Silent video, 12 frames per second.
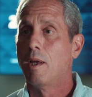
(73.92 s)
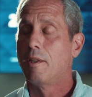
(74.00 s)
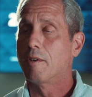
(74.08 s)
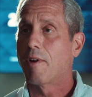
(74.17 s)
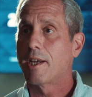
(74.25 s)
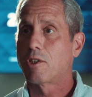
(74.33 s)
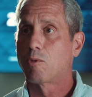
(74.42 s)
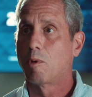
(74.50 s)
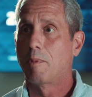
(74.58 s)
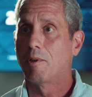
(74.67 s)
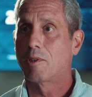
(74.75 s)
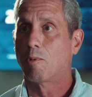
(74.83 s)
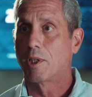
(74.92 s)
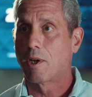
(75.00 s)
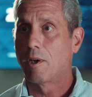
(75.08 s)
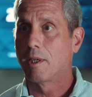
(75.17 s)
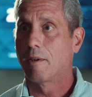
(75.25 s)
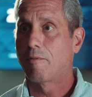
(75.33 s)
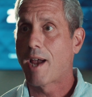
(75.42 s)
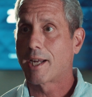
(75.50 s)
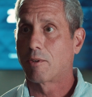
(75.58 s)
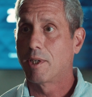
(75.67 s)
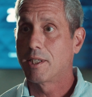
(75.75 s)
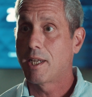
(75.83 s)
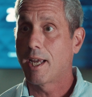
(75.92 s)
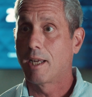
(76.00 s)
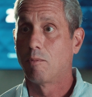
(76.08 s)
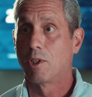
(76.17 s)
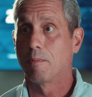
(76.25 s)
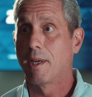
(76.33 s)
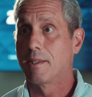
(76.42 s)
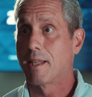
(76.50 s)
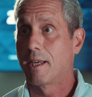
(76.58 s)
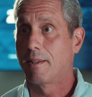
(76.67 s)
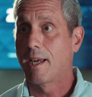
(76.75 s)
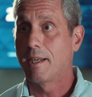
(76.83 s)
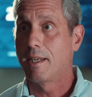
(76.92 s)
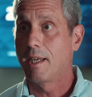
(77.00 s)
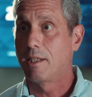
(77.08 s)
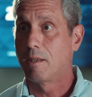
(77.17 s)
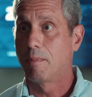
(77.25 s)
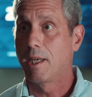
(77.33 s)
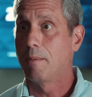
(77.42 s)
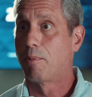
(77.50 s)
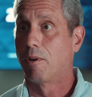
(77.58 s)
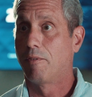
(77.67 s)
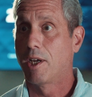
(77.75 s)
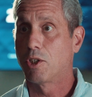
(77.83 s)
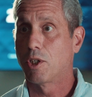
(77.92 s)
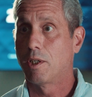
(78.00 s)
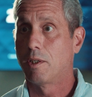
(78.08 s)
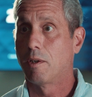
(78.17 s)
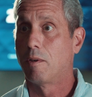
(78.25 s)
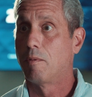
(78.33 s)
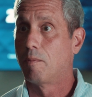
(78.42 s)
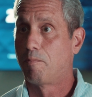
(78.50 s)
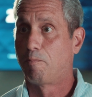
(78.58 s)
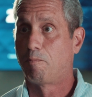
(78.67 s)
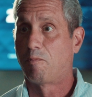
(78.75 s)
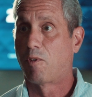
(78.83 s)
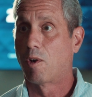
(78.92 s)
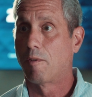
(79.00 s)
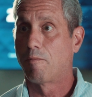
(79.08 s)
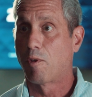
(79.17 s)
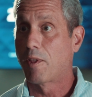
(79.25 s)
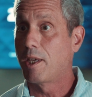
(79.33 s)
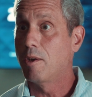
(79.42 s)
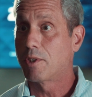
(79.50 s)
devices would be returned in a factory state, which means they then need to be provisioned for the use